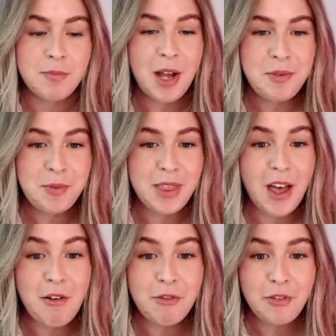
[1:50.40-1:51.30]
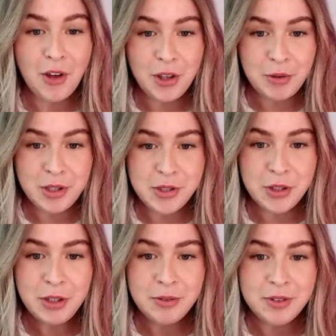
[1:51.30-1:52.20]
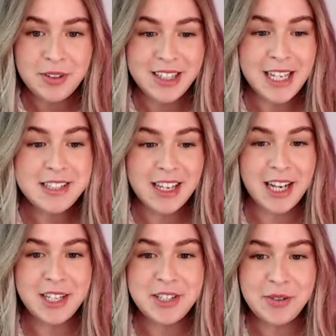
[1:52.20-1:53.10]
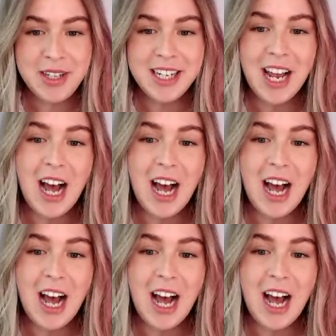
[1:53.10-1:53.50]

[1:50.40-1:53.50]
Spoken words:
But without further ado, let's get into it.